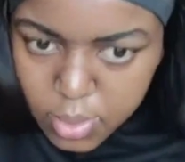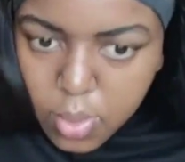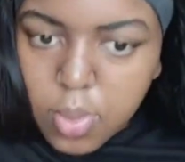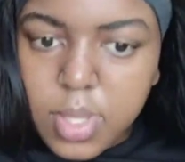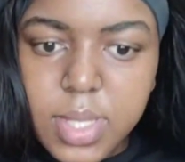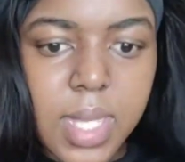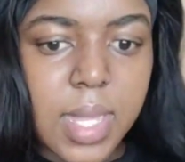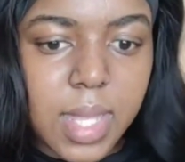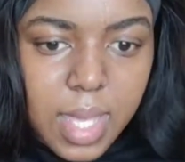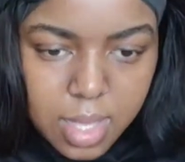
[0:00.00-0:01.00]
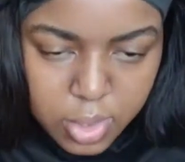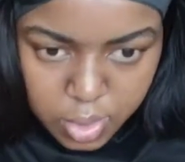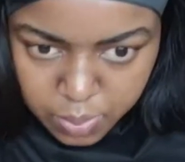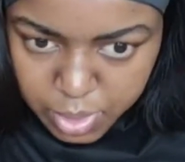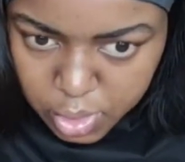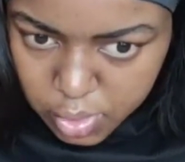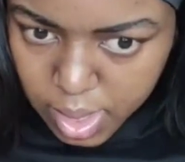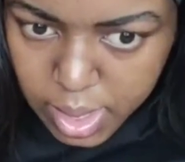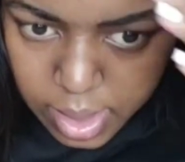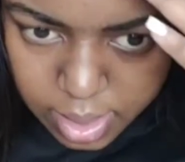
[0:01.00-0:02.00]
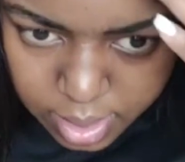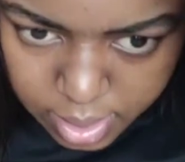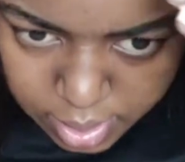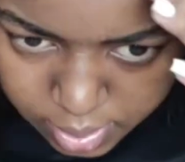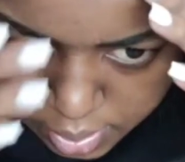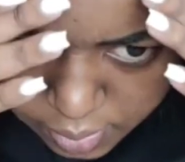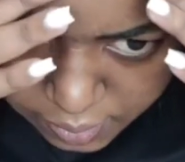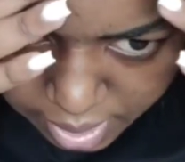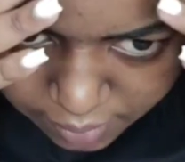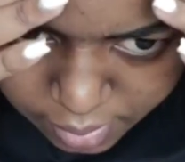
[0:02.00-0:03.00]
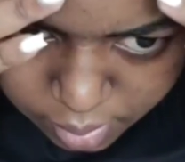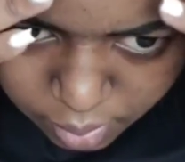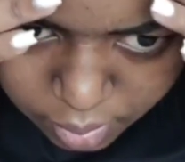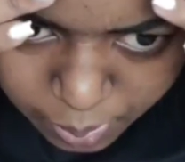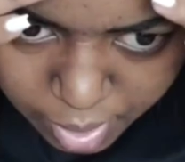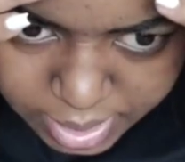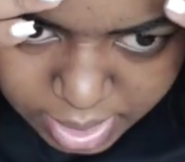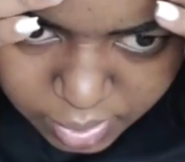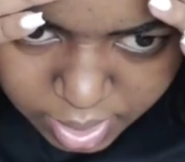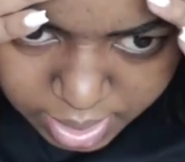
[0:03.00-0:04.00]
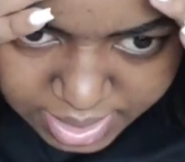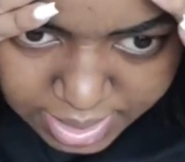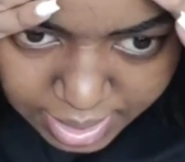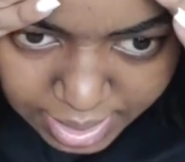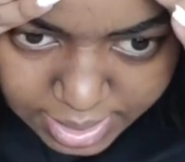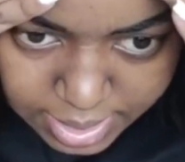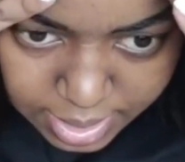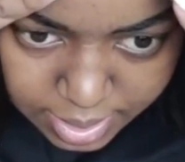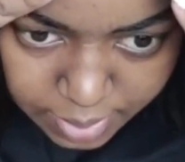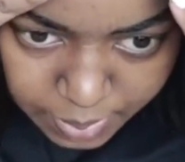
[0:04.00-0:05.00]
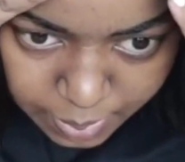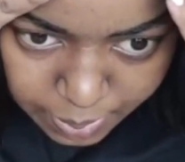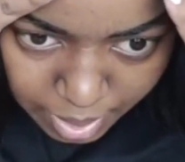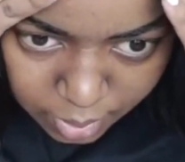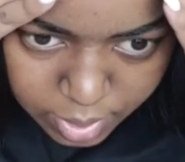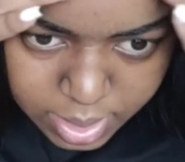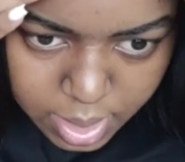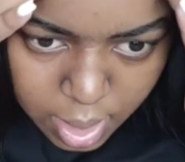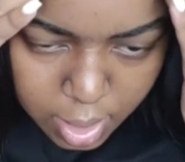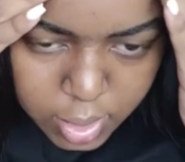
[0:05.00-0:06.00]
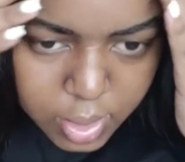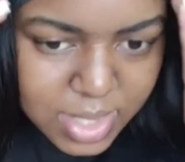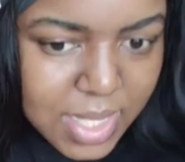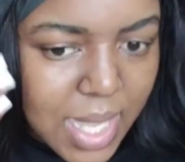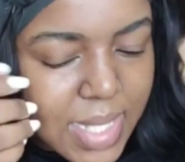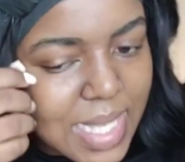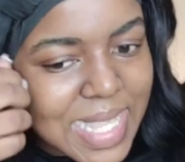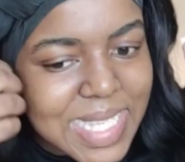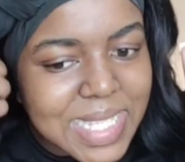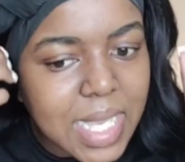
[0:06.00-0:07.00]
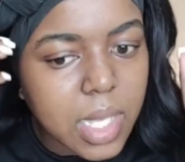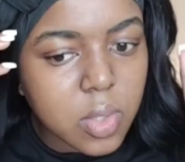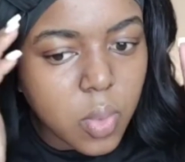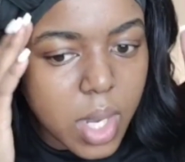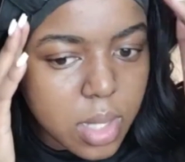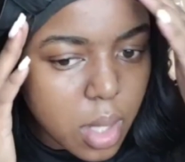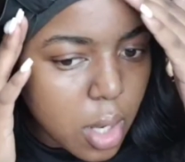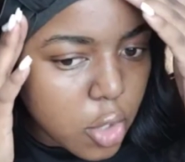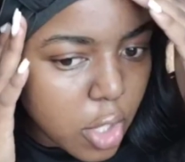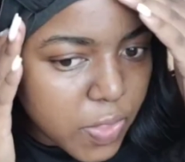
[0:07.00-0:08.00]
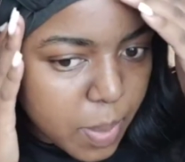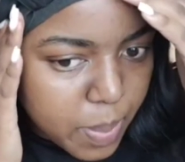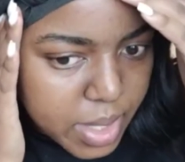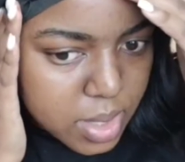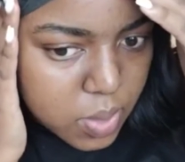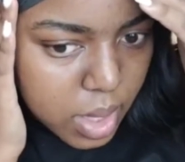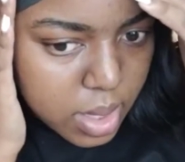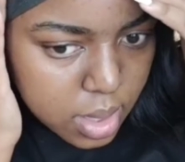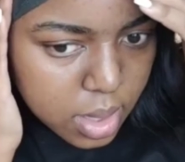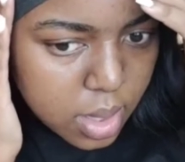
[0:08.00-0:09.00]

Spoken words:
So all this other hair should be dry. So you've covered all the parts, and you can slide it a little bit backwards. So you're sliding the second one, not the base one.